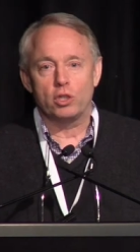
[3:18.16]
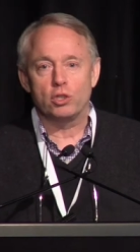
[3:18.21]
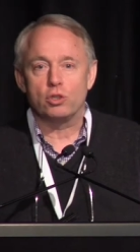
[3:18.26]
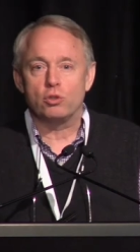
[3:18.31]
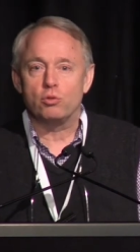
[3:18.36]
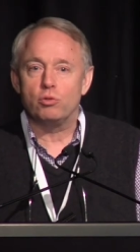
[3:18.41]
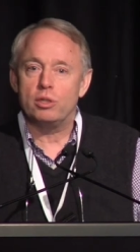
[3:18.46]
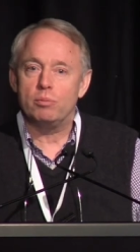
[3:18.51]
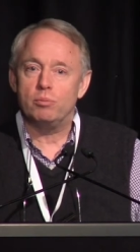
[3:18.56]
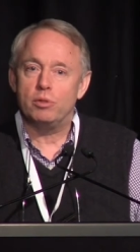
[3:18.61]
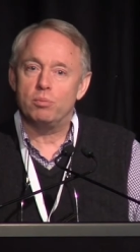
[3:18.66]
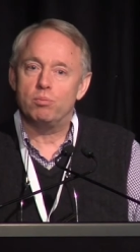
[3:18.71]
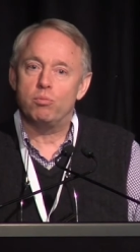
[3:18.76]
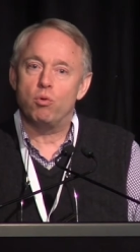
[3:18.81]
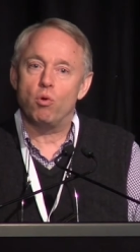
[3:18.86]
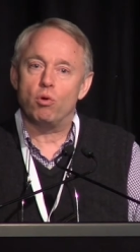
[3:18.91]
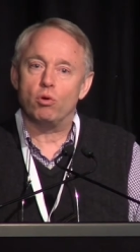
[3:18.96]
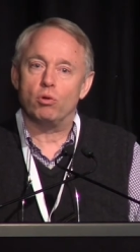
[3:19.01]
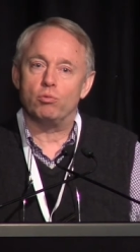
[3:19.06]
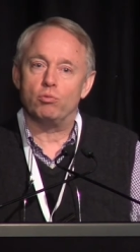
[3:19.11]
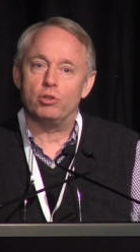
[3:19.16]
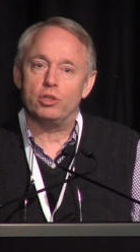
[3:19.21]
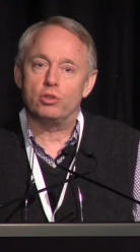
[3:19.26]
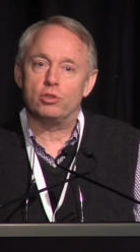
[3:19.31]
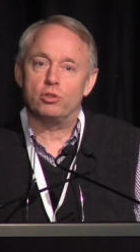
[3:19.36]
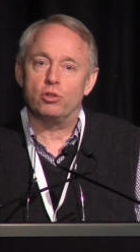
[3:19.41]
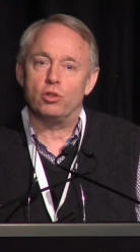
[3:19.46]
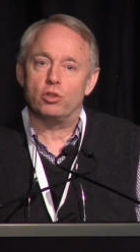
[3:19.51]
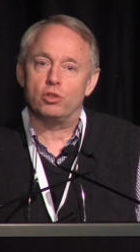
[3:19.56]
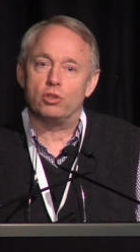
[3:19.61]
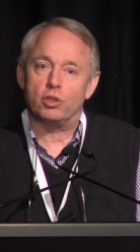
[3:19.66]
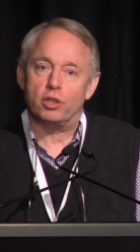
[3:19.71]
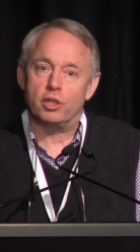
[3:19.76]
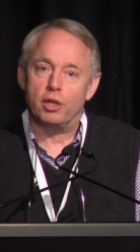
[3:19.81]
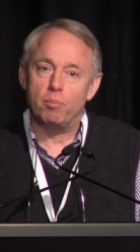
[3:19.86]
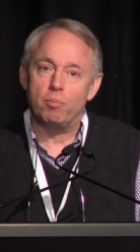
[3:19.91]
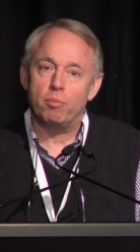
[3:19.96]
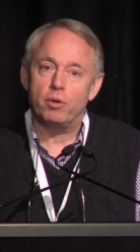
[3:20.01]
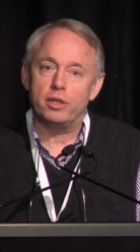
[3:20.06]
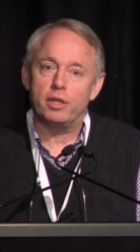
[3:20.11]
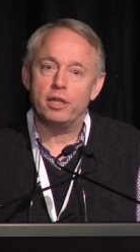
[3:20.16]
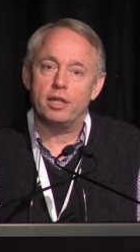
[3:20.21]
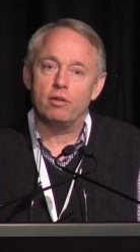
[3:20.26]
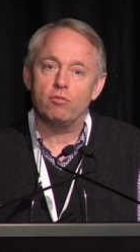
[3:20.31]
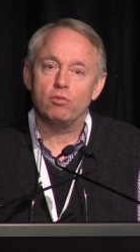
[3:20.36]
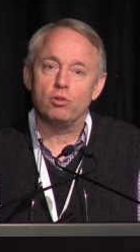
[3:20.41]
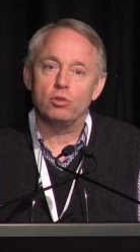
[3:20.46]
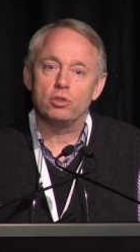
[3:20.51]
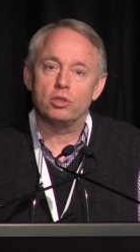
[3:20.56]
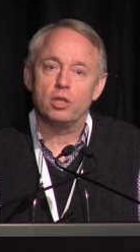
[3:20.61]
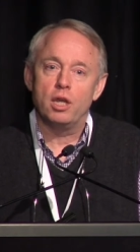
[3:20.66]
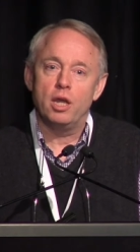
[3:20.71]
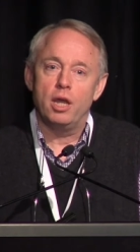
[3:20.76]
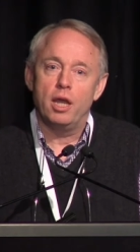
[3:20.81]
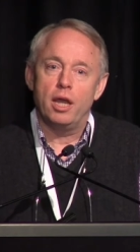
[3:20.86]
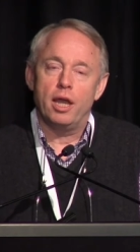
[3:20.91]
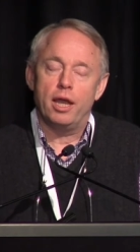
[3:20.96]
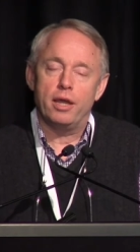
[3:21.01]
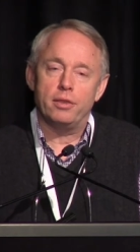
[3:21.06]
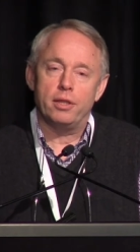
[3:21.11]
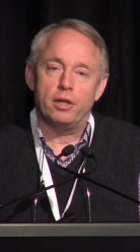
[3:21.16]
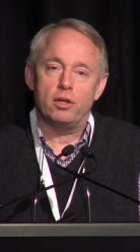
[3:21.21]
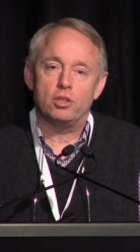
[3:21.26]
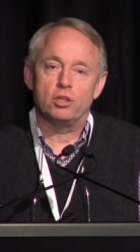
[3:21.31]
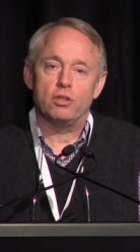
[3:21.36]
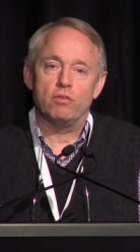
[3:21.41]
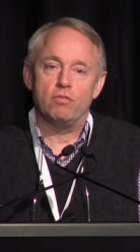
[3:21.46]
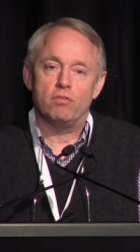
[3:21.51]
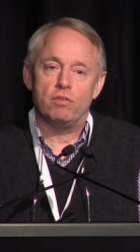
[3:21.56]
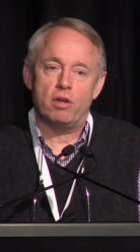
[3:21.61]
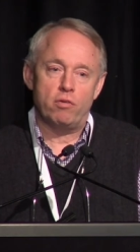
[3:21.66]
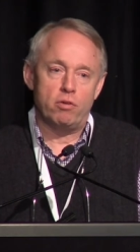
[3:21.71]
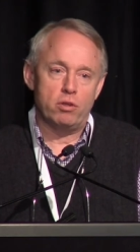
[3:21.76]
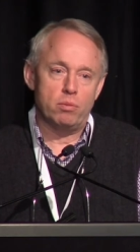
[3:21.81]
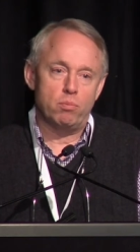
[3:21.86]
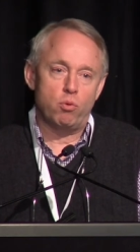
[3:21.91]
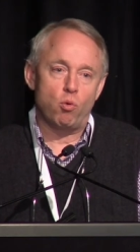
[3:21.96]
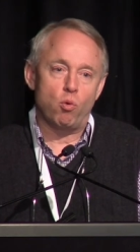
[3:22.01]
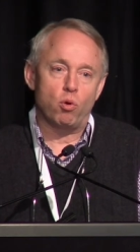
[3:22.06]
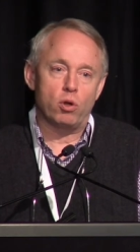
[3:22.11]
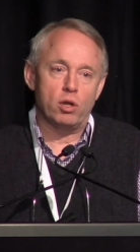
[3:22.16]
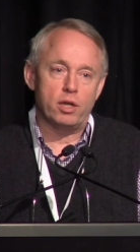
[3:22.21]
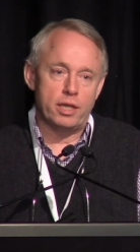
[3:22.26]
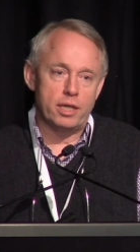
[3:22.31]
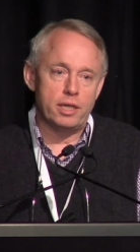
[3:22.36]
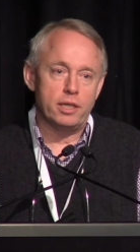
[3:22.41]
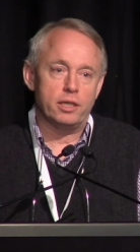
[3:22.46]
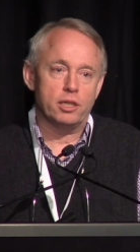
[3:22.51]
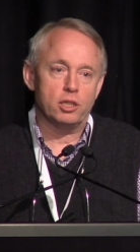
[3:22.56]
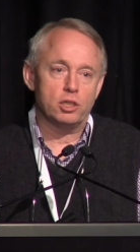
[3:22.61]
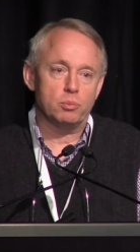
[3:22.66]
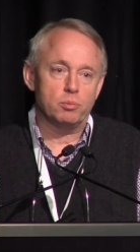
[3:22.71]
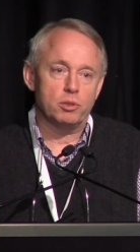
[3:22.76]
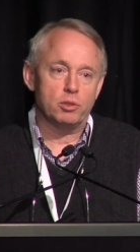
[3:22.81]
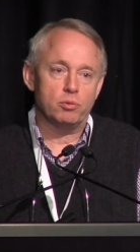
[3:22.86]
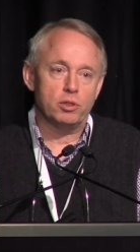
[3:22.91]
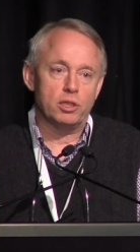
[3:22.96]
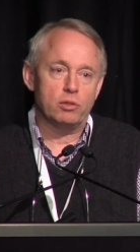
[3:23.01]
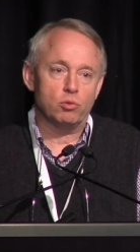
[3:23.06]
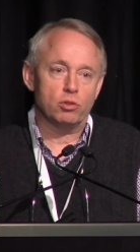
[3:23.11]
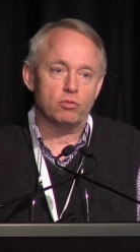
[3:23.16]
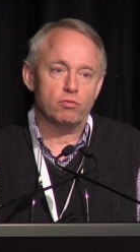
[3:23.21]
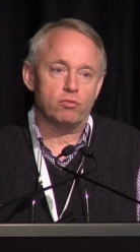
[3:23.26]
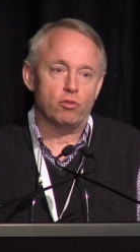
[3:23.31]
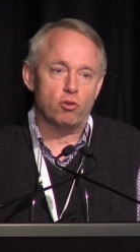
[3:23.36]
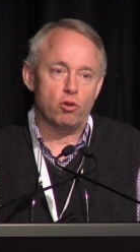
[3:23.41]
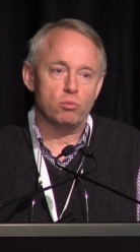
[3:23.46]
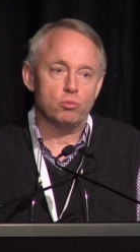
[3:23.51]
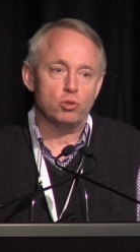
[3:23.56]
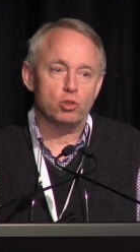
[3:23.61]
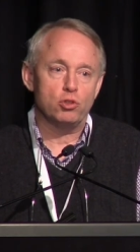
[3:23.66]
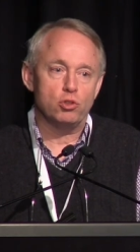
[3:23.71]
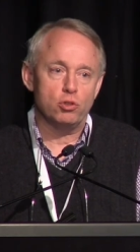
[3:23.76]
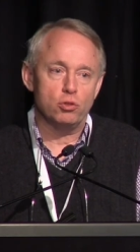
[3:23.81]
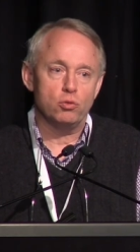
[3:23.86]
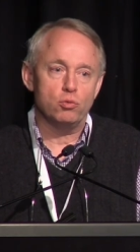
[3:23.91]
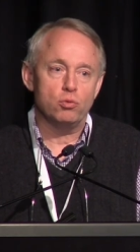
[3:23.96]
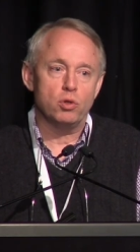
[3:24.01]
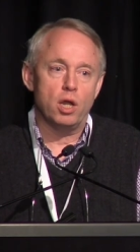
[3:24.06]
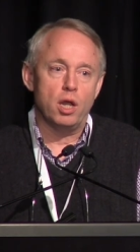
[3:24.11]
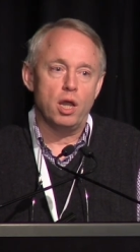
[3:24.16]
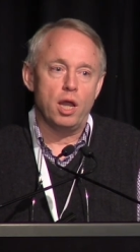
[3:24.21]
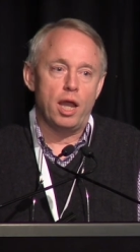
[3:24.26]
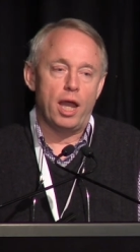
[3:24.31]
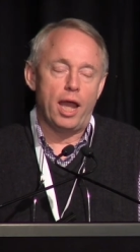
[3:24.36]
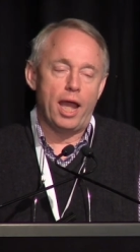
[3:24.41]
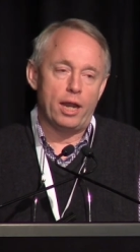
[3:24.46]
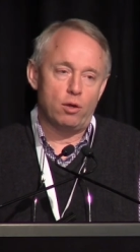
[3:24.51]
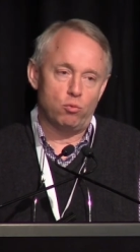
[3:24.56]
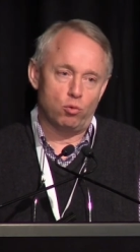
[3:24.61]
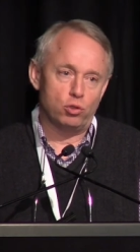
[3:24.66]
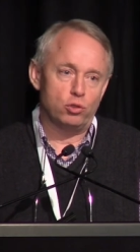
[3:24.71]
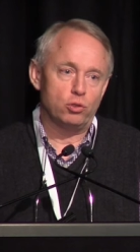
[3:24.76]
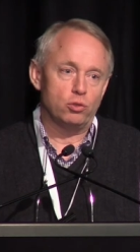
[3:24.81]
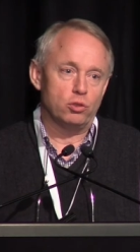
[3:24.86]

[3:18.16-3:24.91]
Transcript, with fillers: extremely poor on research on company levels, and there is a very poor linkage between what firms do and what